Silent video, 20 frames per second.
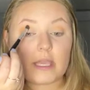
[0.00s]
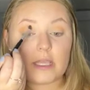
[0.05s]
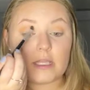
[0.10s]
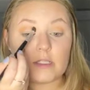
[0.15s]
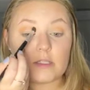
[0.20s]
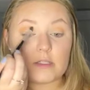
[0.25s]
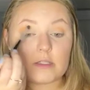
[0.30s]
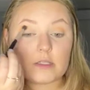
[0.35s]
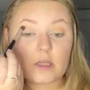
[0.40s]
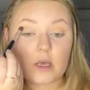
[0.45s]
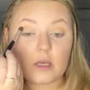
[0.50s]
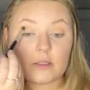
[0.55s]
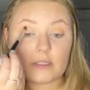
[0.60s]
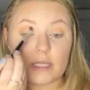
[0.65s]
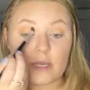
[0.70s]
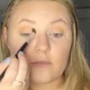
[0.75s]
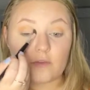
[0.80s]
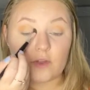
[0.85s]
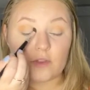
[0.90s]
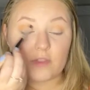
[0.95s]
installed
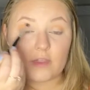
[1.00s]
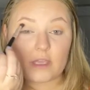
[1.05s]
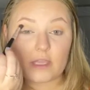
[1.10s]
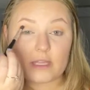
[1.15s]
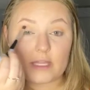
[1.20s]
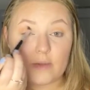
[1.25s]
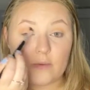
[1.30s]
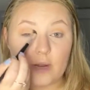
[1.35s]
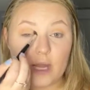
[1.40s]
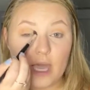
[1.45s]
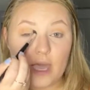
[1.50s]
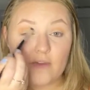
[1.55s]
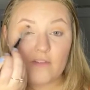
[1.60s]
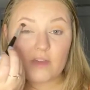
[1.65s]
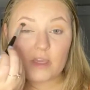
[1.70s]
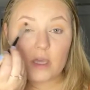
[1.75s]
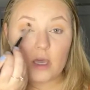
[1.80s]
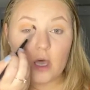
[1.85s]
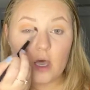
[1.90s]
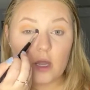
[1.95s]
everything, and they were having
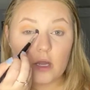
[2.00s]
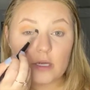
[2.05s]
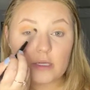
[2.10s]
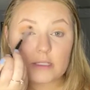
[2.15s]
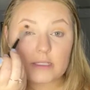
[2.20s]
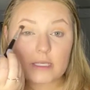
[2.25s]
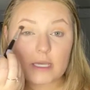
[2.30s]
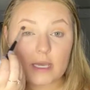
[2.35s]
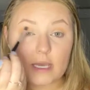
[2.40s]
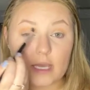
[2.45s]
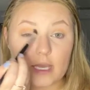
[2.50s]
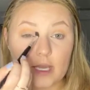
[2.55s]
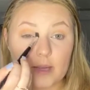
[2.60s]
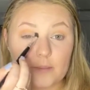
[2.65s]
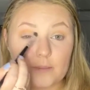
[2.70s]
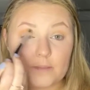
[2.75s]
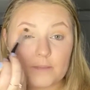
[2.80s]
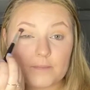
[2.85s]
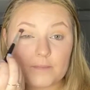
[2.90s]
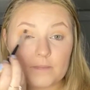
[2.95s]
a hard
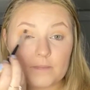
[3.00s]
time